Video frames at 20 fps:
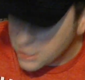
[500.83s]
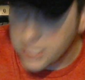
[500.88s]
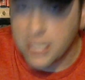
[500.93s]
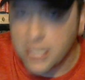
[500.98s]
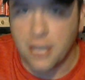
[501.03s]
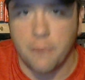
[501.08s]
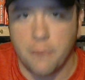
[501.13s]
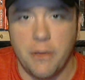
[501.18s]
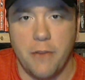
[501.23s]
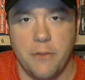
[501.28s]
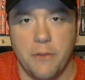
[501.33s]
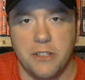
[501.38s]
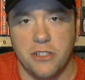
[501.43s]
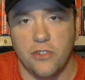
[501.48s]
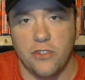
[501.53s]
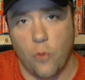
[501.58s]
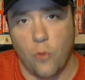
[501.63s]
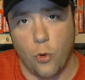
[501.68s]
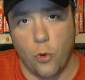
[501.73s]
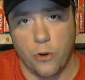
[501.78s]
Ten Commandments
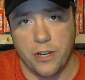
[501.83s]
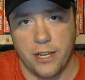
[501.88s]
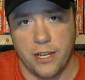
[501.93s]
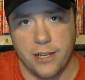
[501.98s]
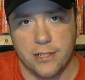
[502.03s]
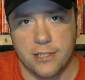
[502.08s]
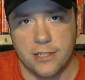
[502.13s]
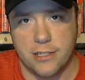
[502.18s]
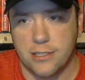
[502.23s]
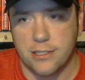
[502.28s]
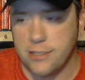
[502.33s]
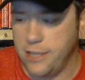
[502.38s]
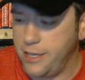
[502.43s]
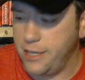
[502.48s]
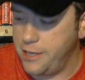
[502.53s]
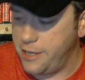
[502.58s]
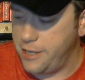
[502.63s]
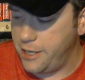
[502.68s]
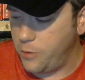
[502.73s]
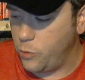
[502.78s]
is 4 discs,
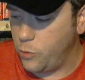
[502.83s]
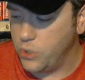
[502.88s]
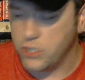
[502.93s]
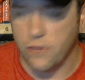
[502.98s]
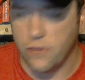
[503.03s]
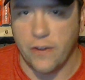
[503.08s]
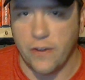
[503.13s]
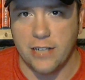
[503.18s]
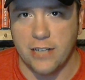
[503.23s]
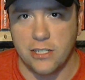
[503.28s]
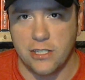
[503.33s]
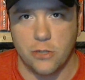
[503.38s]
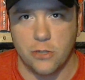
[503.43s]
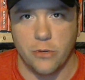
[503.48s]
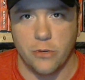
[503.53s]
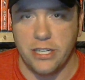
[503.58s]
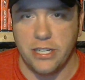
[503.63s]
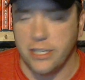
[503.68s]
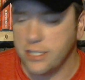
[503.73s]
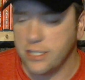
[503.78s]
and then Wizard of Oz is
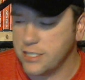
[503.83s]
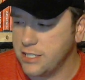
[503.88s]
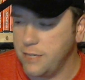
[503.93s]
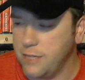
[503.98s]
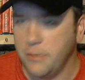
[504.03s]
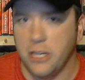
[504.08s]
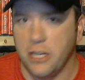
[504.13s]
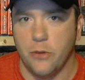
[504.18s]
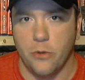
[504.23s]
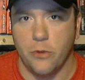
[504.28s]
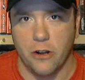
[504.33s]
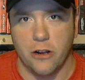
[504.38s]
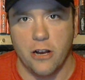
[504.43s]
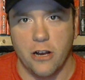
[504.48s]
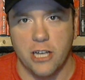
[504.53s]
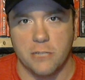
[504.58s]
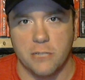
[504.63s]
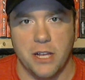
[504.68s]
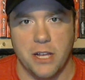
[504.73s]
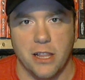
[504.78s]
3 discs. I mean, it would have
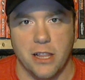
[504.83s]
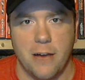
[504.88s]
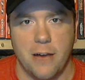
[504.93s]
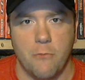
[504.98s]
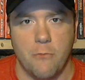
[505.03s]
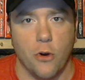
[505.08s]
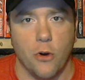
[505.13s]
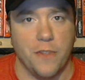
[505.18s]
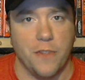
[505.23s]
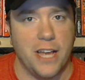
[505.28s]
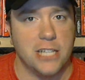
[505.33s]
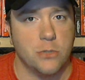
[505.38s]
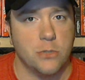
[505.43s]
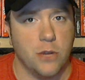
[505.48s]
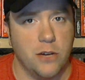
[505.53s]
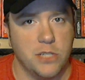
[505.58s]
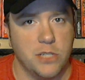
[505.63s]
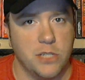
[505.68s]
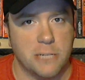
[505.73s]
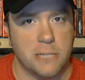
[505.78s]
cost me a lot more, and that's
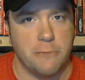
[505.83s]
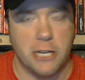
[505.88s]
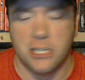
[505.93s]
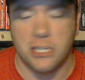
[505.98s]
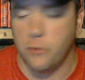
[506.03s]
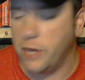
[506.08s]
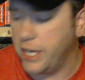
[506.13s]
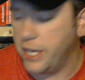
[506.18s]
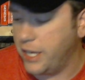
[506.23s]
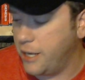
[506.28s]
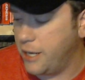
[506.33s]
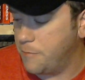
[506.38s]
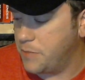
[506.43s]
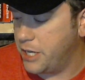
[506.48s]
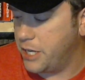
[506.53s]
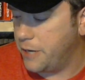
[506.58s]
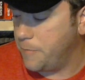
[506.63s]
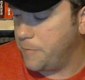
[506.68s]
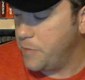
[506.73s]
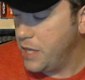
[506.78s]
what I was expecting when I got
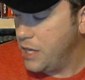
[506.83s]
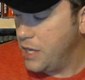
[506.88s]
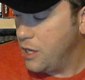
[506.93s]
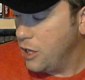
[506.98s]
up there.